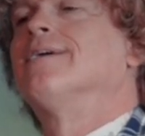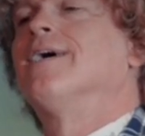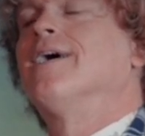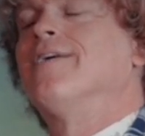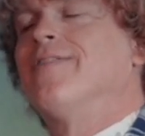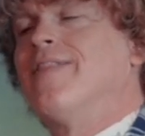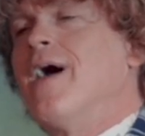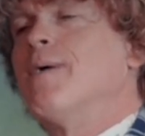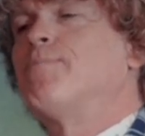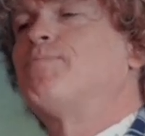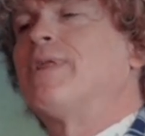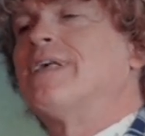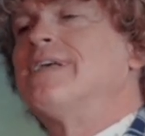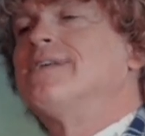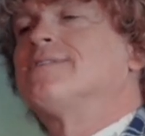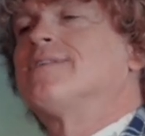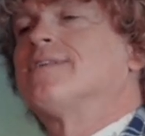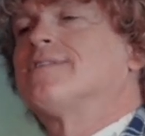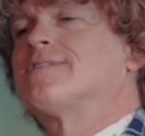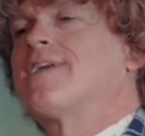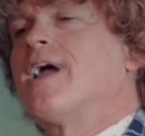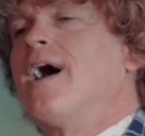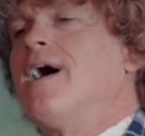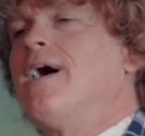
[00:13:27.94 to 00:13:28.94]
And that
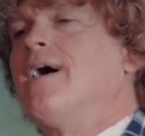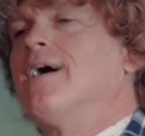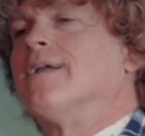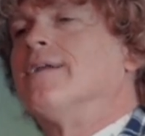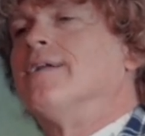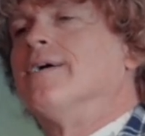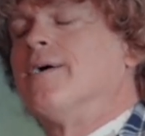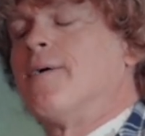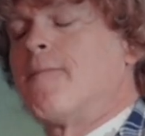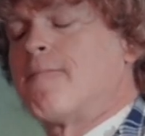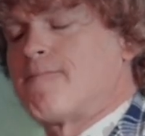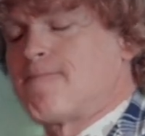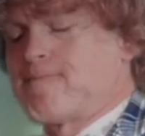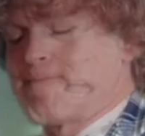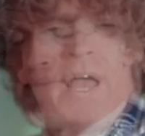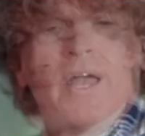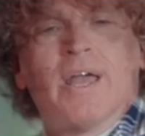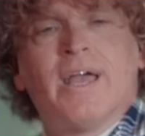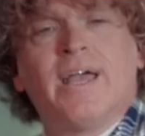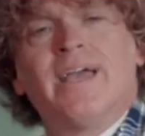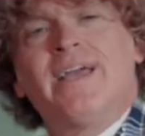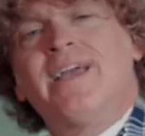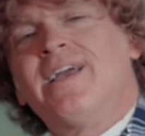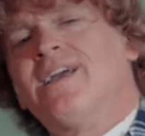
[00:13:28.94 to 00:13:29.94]
pleases God.
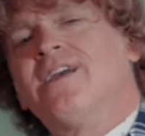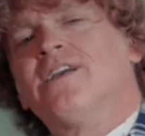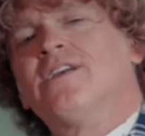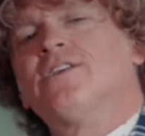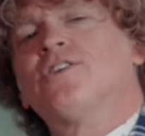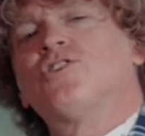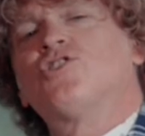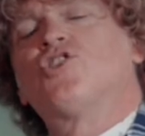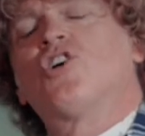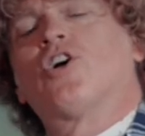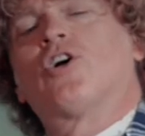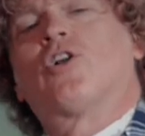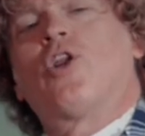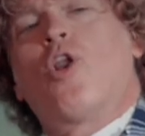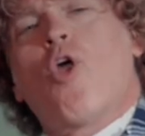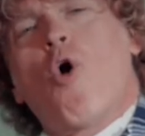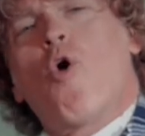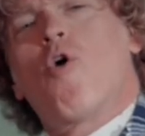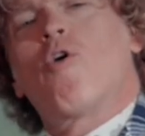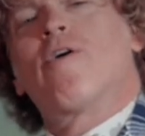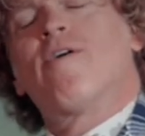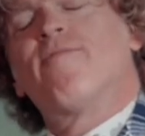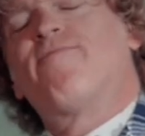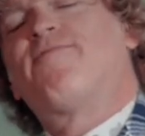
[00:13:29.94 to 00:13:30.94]
Is a
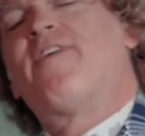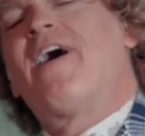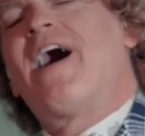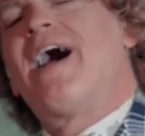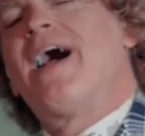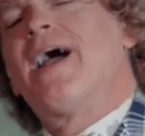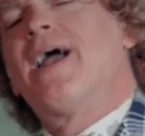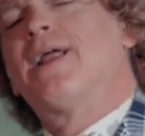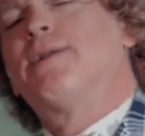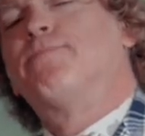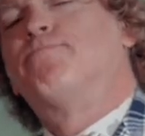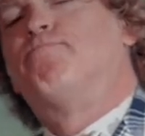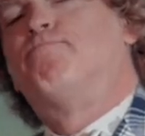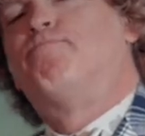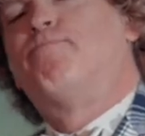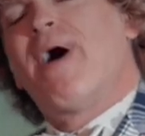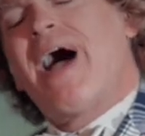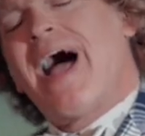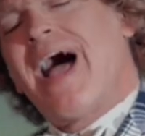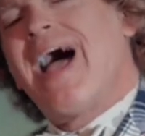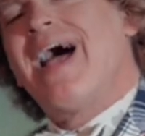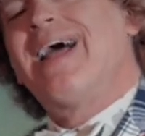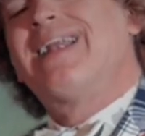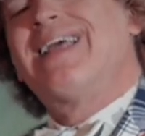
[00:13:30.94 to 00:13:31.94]
glorified
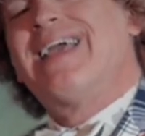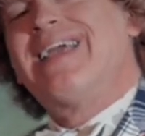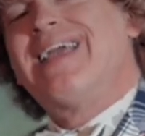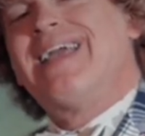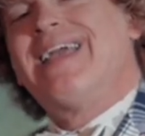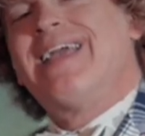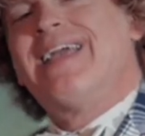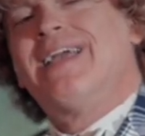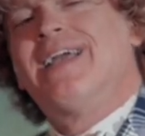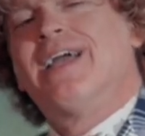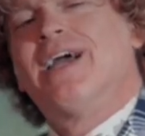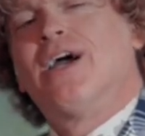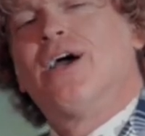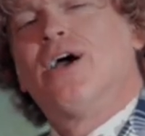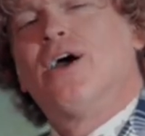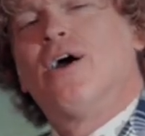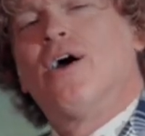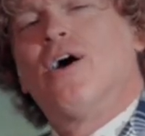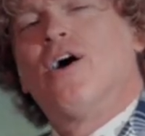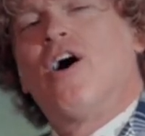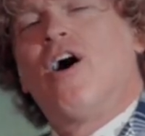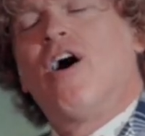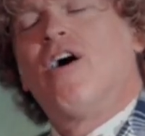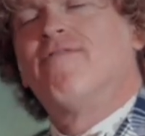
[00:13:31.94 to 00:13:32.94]
body
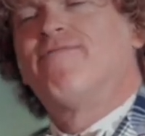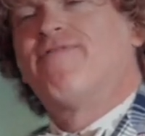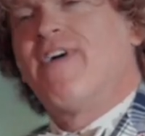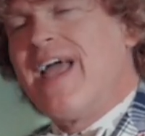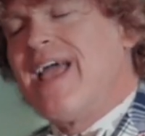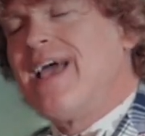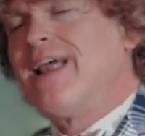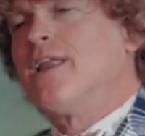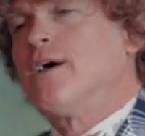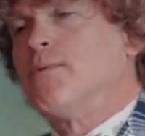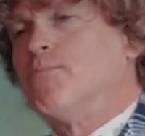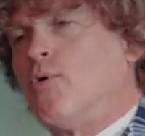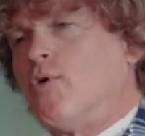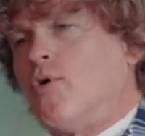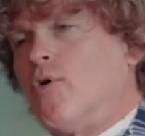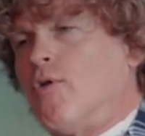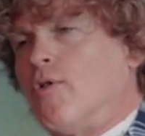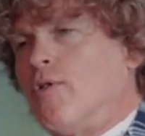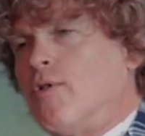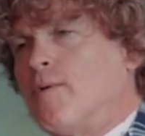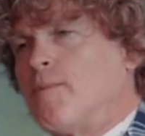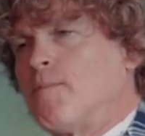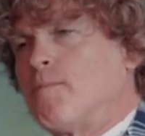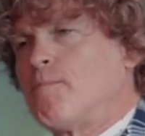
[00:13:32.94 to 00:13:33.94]

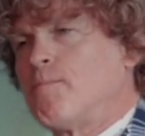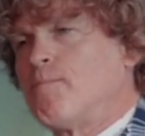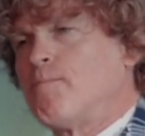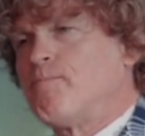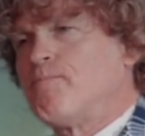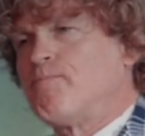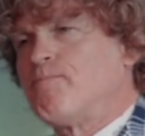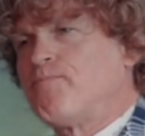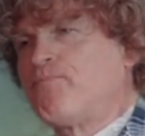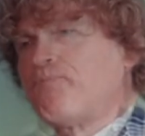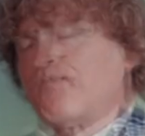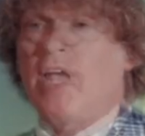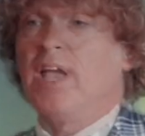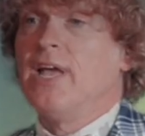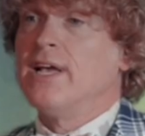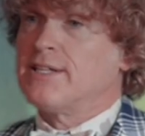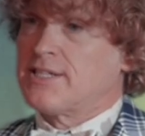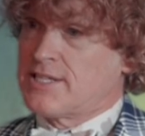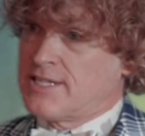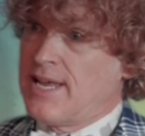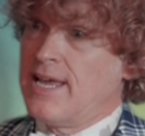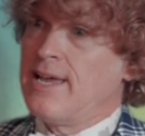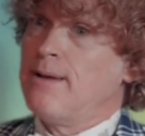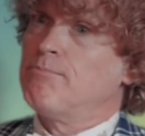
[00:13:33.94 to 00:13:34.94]
available? It mm-hmm.
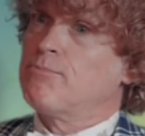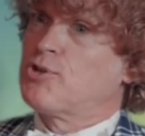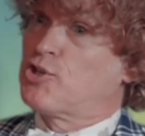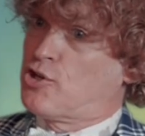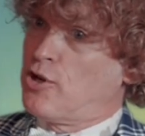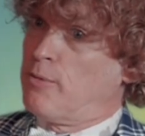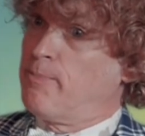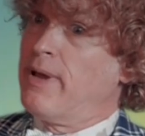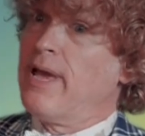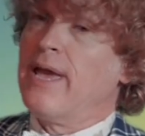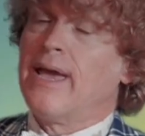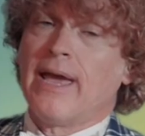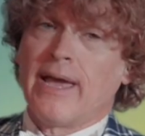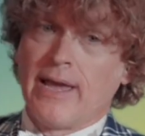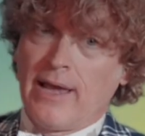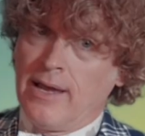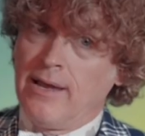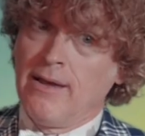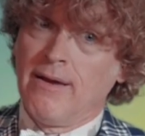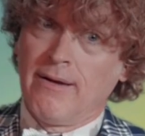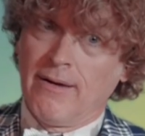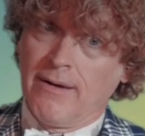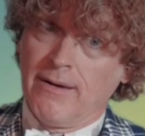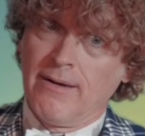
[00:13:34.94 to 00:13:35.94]
seems to
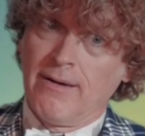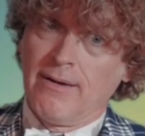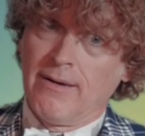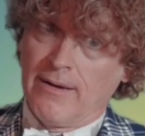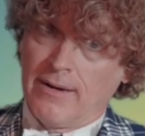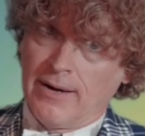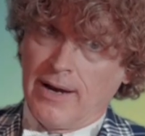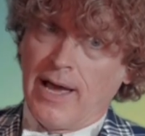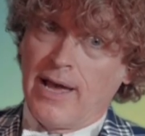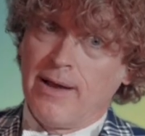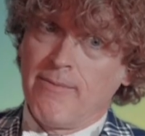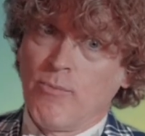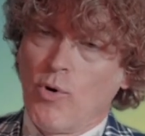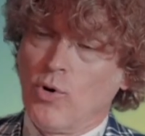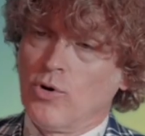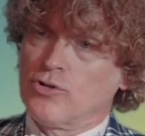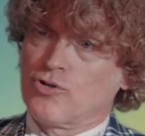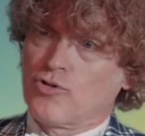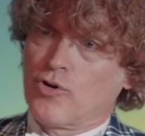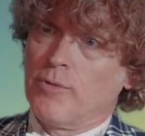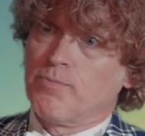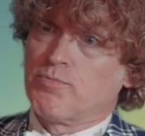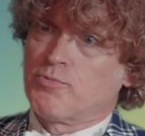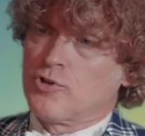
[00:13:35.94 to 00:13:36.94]
be and I have more
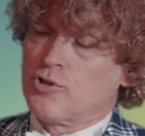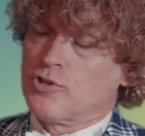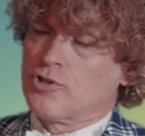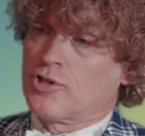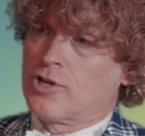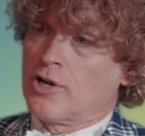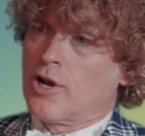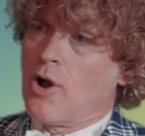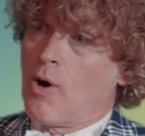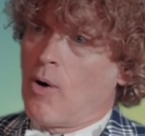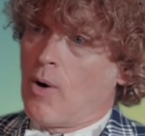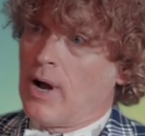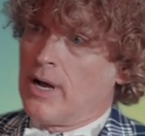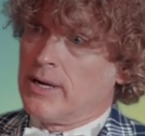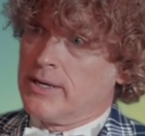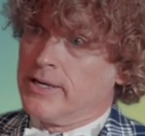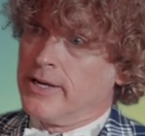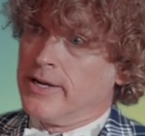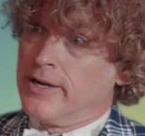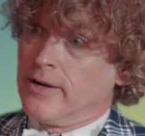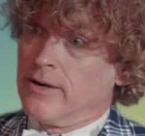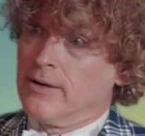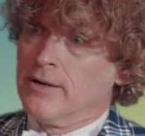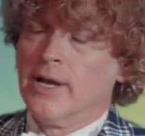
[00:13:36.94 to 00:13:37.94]
scriptures to go on
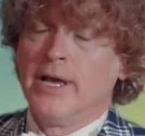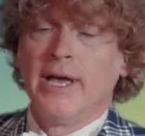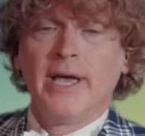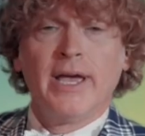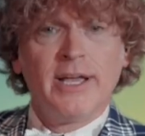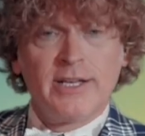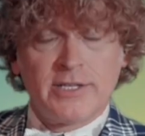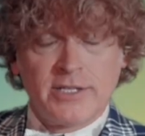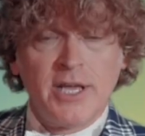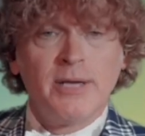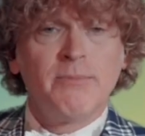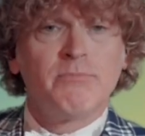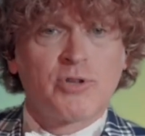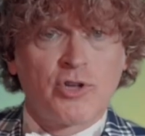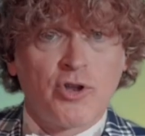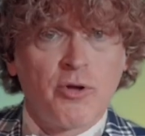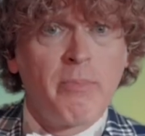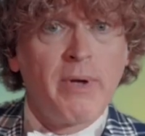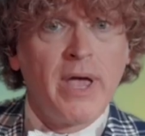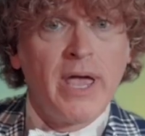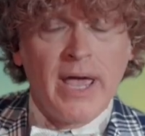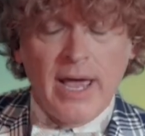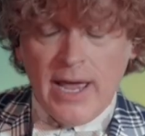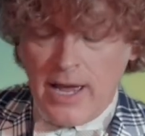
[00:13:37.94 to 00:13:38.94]
here it seems to
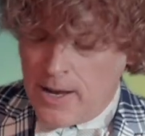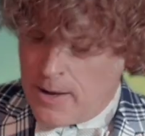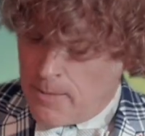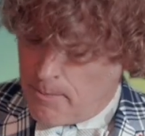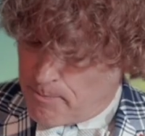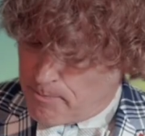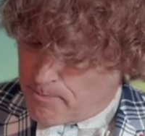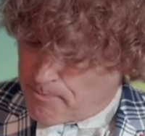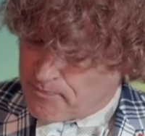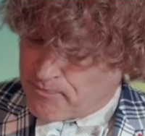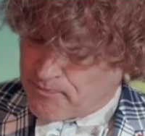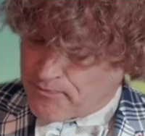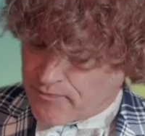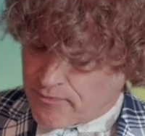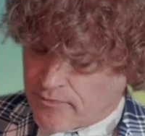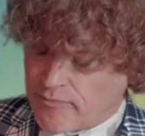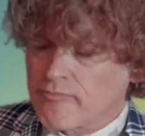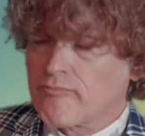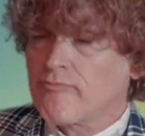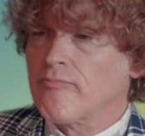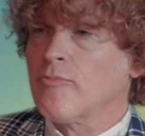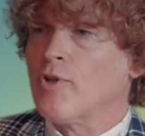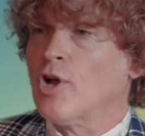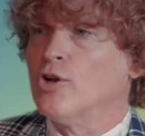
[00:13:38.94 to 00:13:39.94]
be
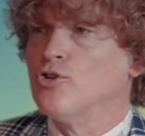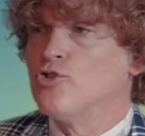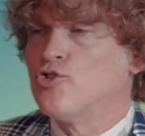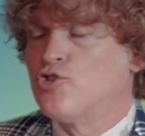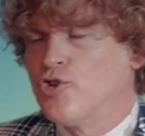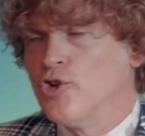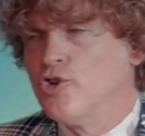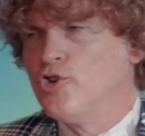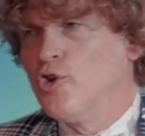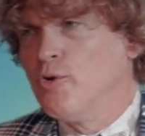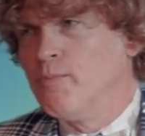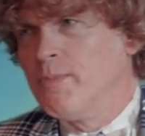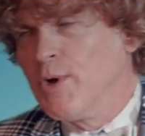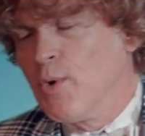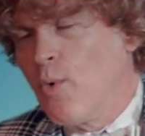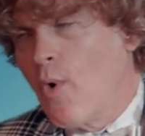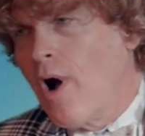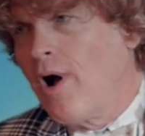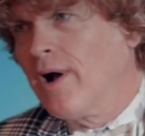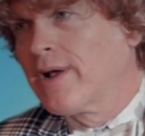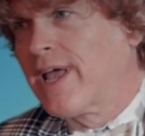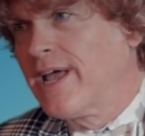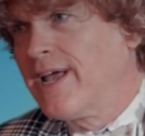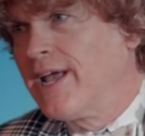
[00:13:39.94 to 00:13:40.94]
should you be
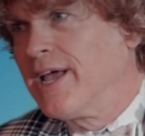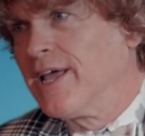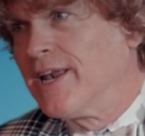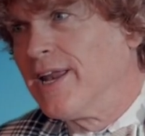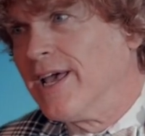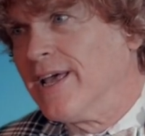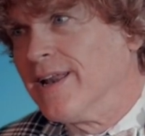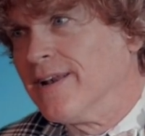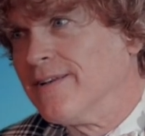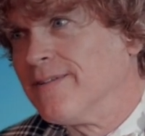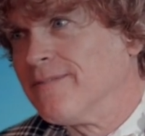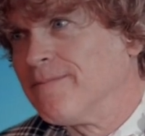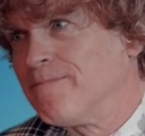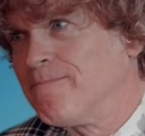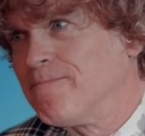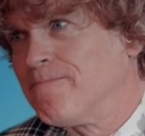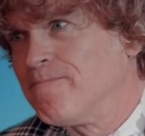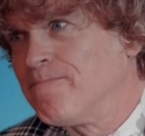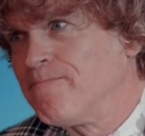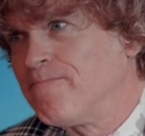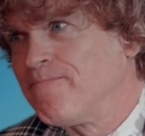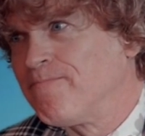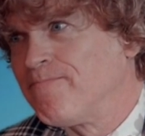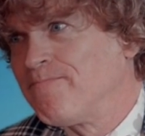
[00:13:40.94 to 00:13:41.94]
walking in it
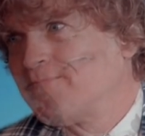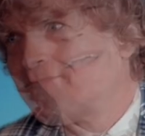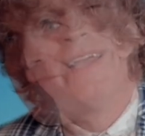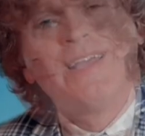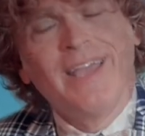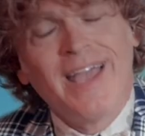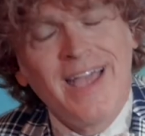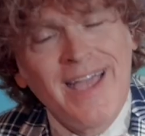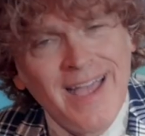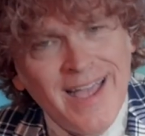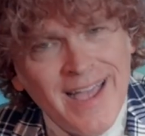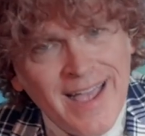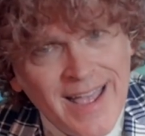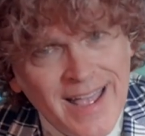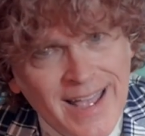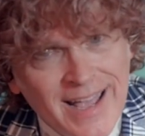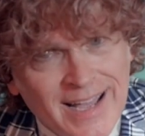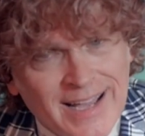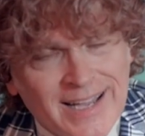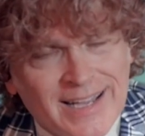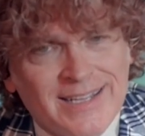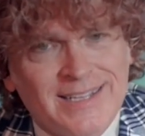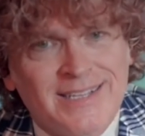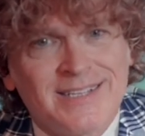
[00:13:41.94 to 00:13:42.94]

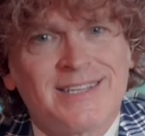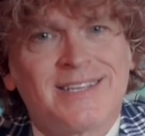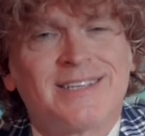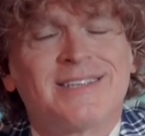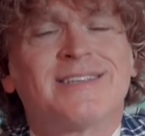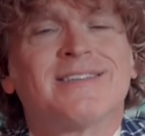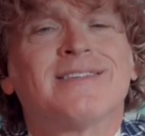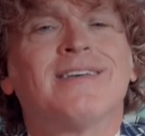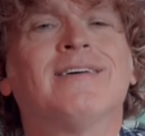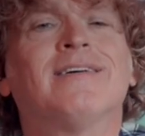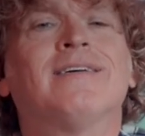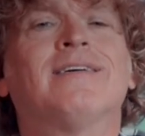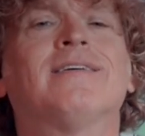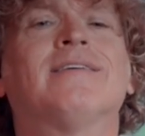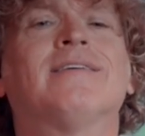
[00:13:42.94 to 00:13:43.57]
yes